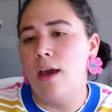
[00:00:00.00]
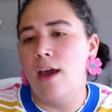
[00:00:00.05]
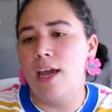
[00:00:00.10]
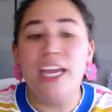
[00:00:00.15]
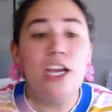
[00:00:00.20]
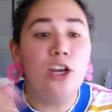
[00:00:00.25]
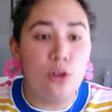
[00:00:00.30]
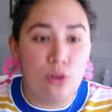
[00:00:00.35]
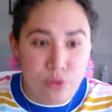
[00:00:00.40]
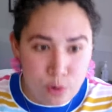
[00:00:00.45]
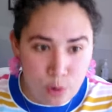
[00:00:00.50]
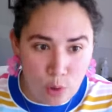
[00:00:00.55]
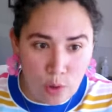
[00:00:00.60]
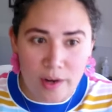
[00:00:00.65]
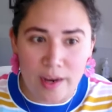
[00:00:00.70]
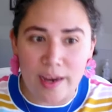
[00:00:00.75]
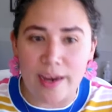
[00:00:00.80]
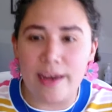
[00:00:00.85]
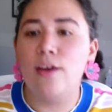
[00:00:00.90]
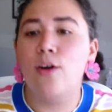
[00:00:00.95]

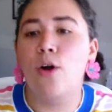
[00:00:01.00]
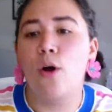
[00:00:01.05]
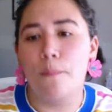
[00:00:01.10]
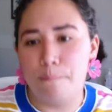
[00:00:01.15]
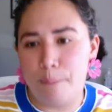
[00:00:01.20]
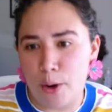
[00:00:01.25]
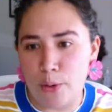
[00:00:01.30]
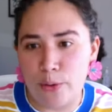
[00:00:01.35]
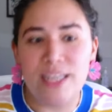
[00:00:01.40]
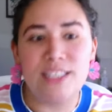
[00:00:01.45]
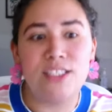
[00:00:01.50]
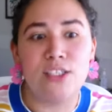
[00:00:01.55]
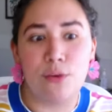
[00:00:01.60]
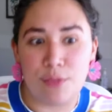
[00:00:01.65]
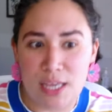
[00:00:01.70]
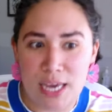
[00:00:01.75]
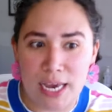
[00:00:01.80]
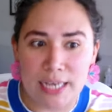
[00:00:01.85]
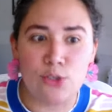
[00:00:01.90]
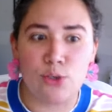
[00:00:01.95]
including components of
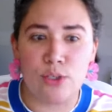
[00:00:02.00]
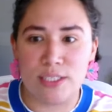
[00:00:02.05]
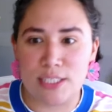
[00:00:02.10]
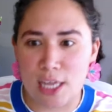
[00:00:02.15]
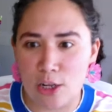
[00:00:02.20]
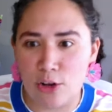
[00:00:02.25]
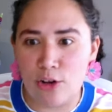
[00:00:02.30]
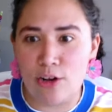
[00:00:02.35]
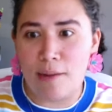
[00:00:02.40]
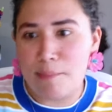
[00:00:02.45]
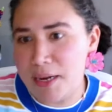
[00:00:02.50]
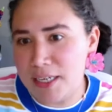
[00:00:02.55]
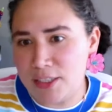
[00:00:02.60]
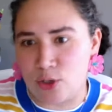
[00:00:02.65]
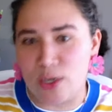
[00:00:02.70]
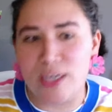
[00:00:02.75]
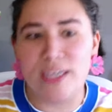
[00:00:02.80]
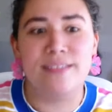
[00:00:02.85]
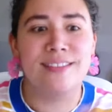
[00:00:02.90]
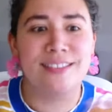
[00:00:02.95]
the extracellular
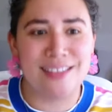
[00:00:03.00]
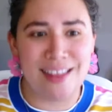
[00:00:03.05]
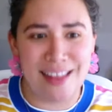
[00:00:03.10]
matrix.